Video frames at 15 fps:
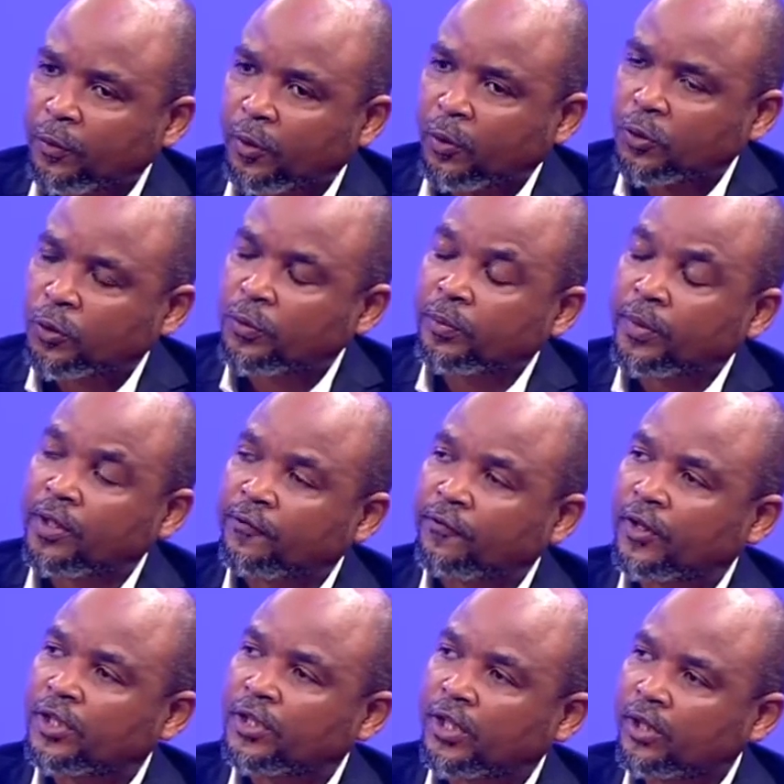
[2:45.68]
And we're also in
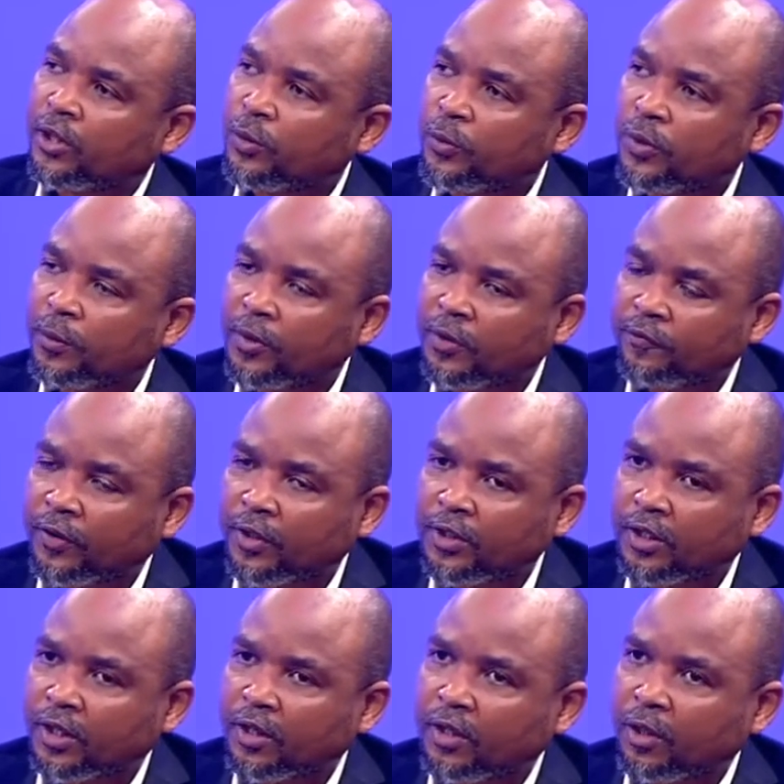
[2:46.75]
manufacturing. We
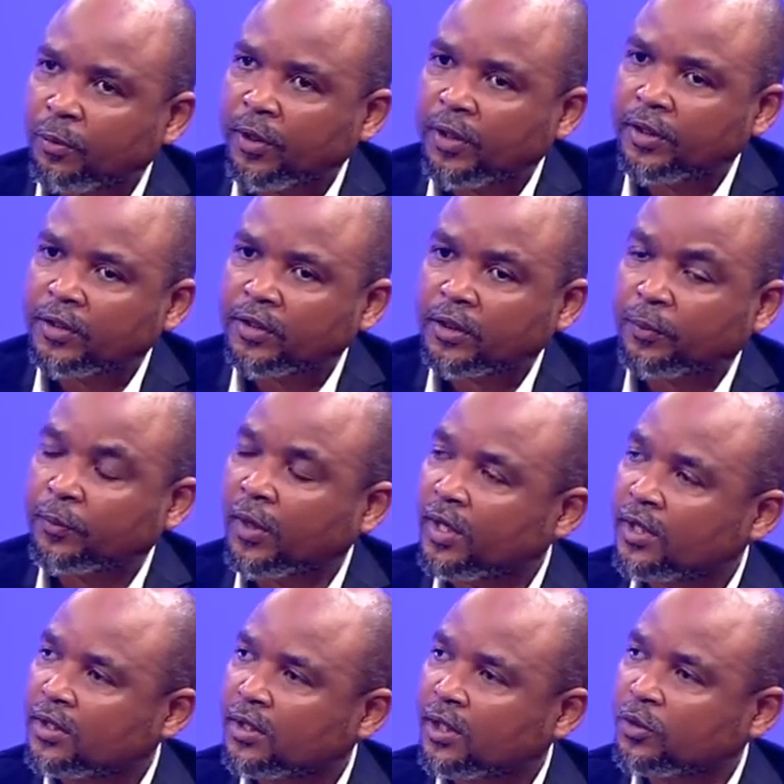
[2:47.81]
manufacture the mining
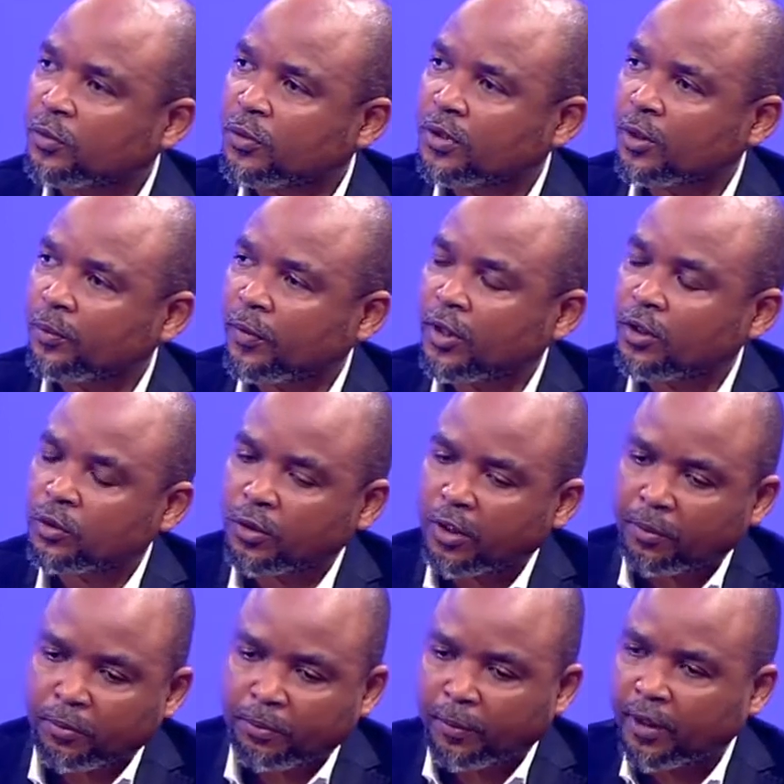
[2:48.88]
supplies that we supply to
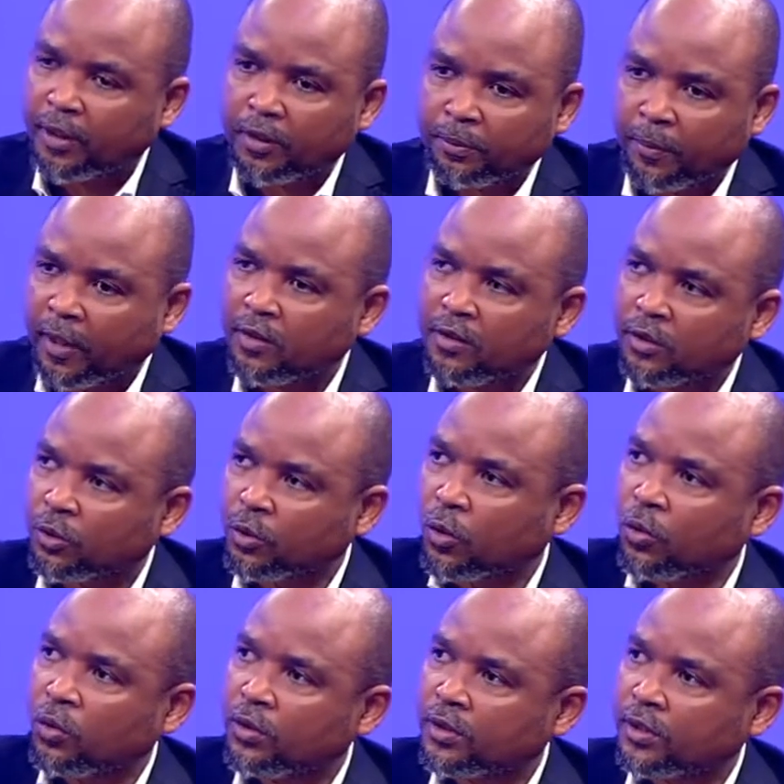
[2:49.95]
the mines in the
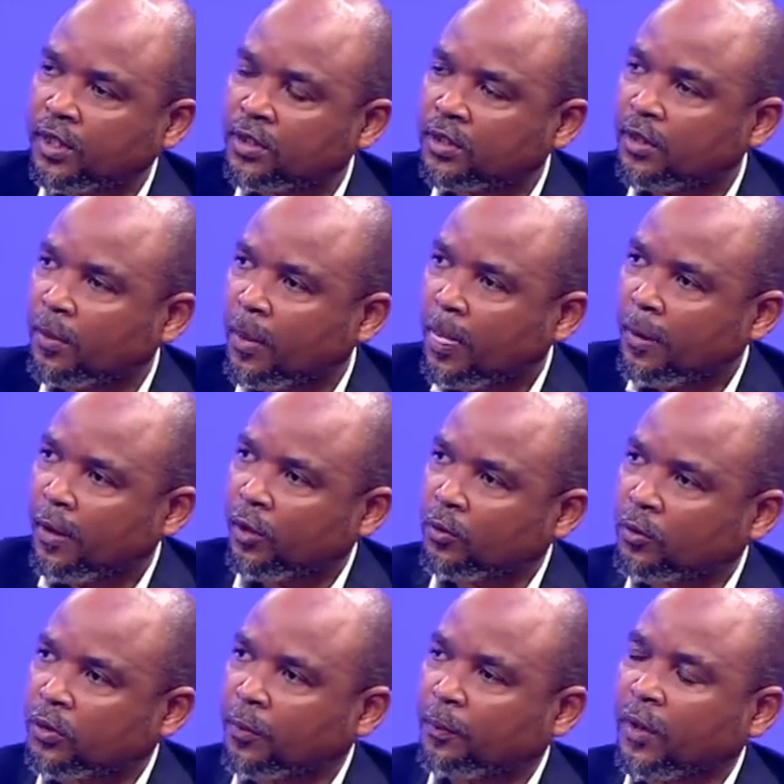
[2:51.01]
gold sector and
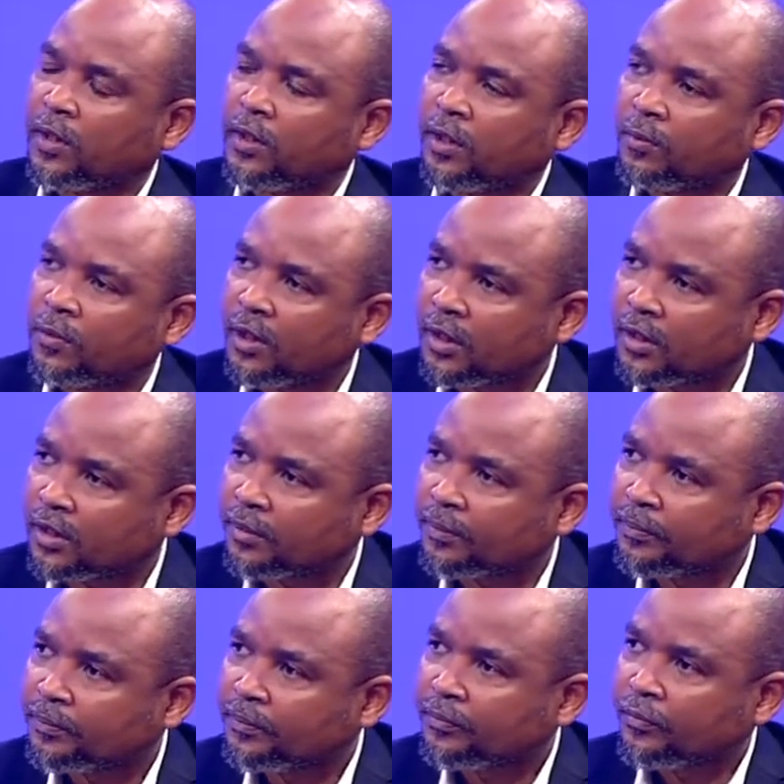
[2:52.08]
also in the platinum
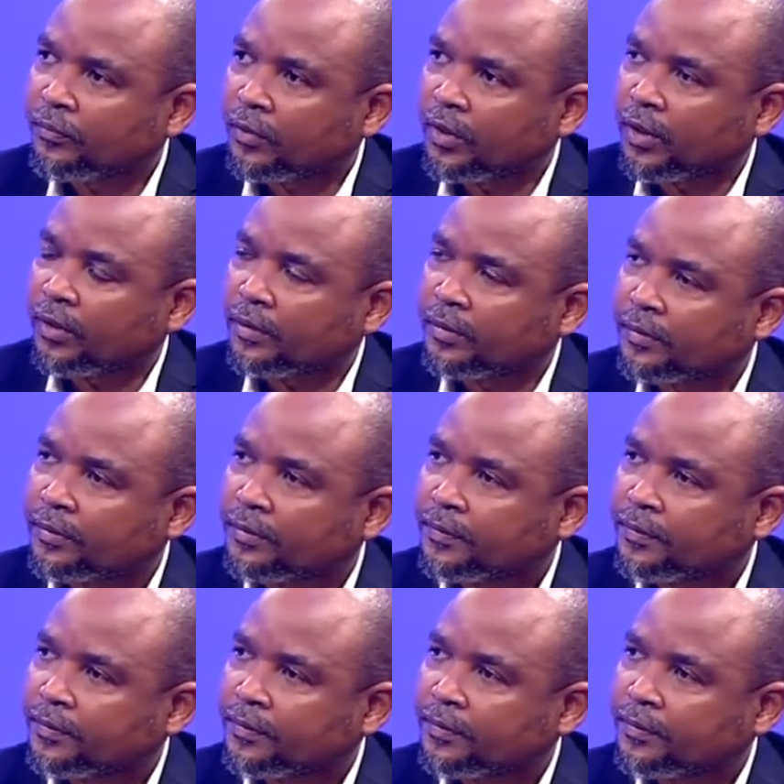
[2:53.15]
sector. Yeah.